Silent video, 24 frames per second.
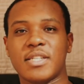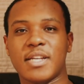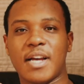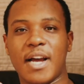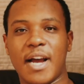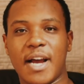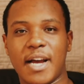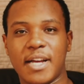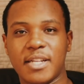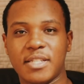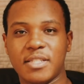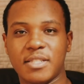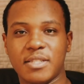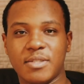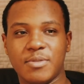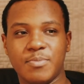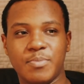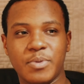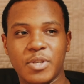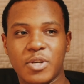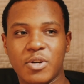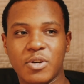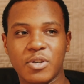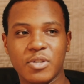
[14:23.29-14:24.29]
and
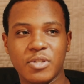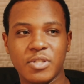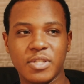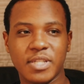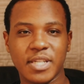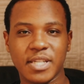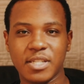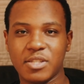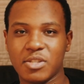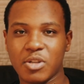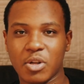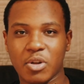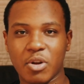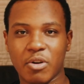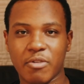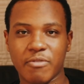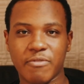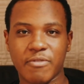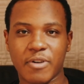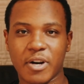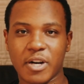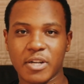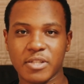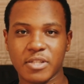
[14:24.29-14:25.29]
because it's a lot
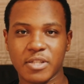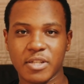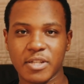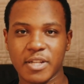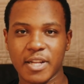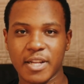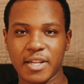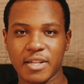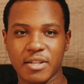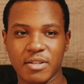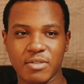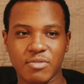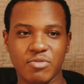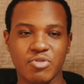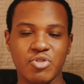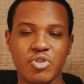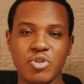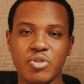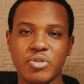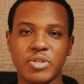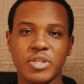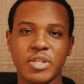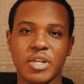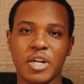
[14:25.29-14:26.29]
faster than
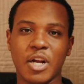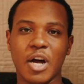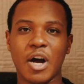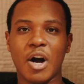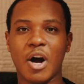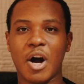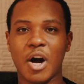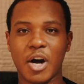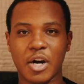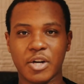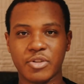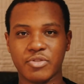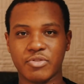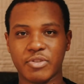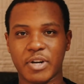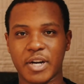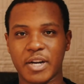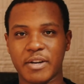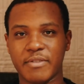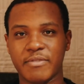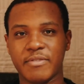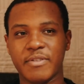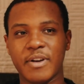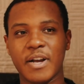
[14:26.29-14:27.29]
using a hard
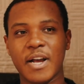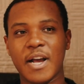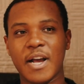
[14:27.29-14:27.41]
drive